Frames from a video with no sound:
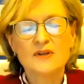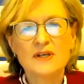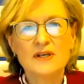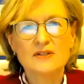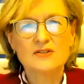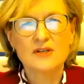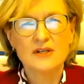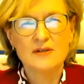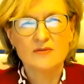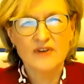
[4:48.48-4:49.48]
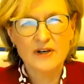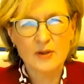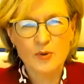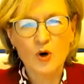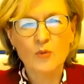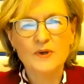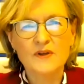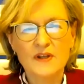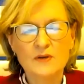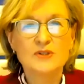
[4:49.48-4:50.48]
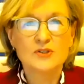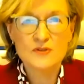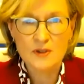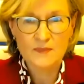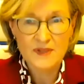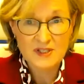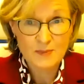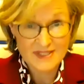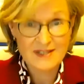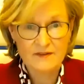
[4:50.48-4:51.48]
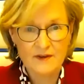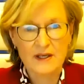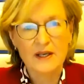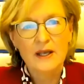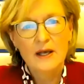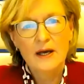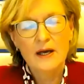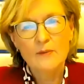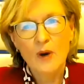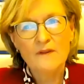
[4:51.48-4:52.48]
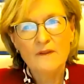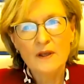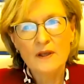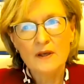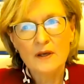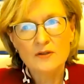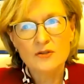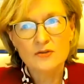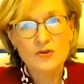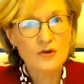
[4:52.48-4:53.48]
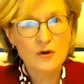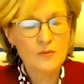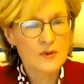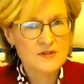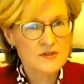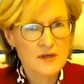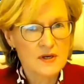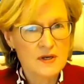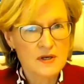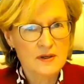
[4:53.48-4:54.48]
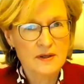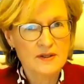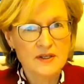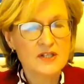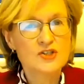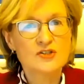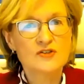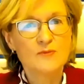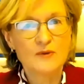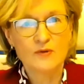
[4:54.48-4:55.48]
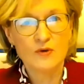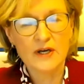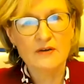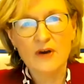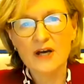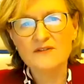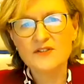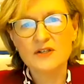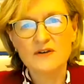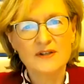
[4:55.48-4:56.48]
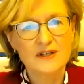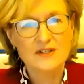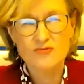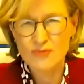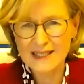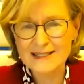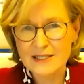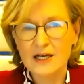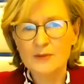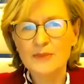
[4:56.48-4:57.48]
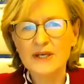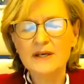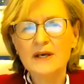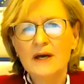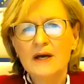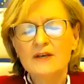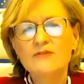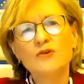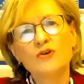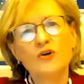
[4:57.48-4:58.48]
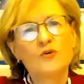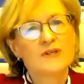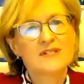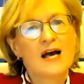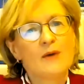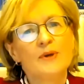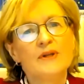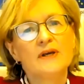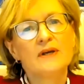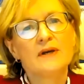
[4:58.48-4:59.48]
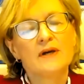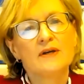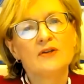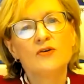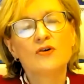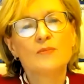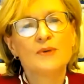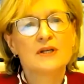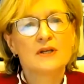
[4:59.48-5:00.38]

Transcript: I think it's very appropriate that we do something specific. I think DORA was an initiative before I arrived here. I think it's really timely. If you look at what's happening in Europe and